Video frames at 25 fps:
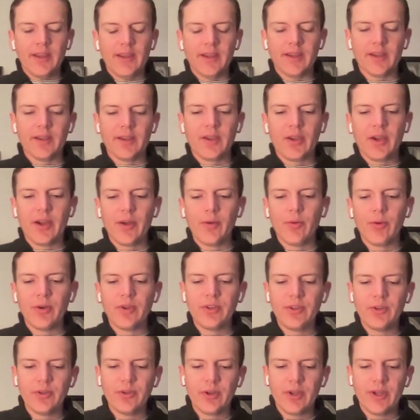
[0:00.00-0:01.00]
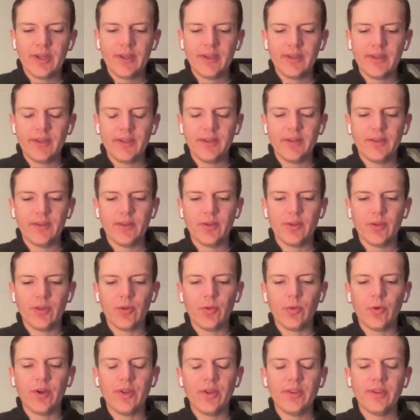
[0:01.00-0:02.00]
uh, Kai, what you the
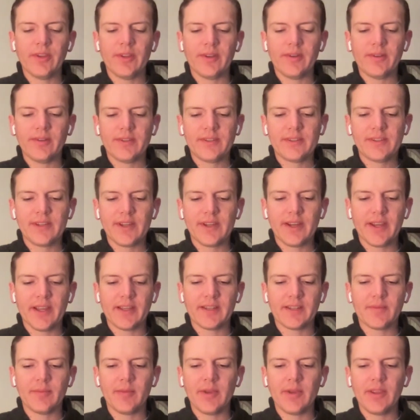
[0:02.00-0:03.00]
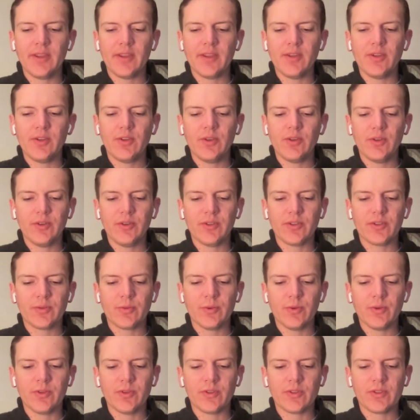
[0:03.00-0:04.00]
the word that stuck out to me that you used
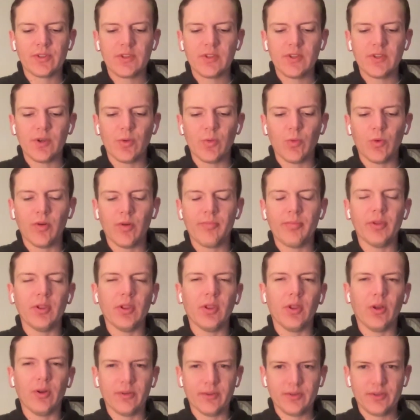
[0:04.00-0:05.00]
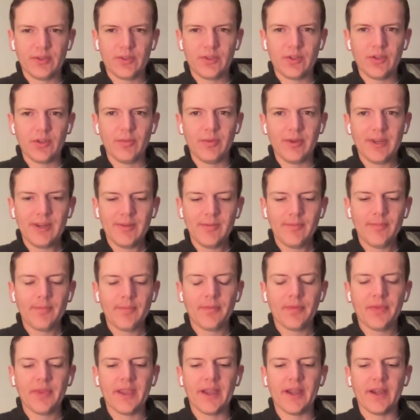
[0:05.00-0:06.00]
was, you know, what belongs to me
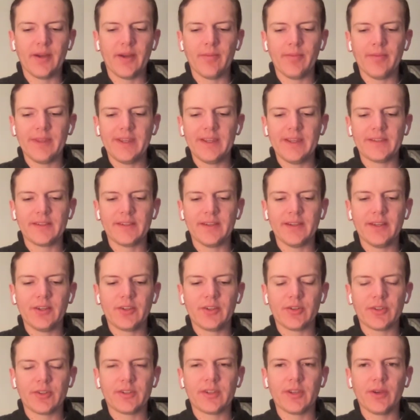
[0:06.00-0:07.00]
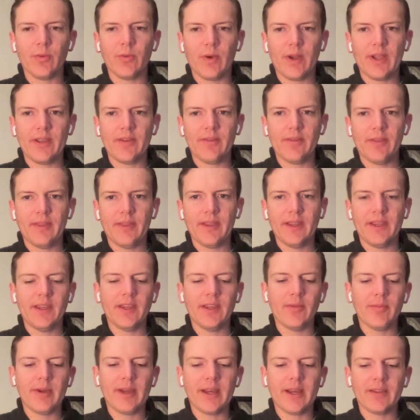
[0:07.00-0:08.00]
um, is an interesting way of
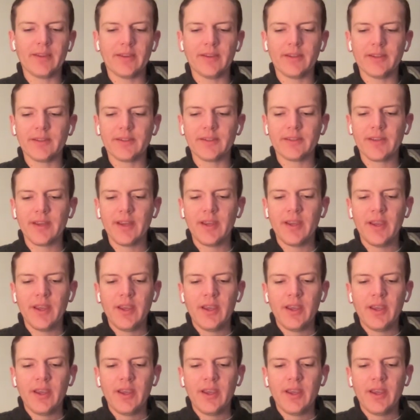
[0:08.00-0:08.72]
thinking about this,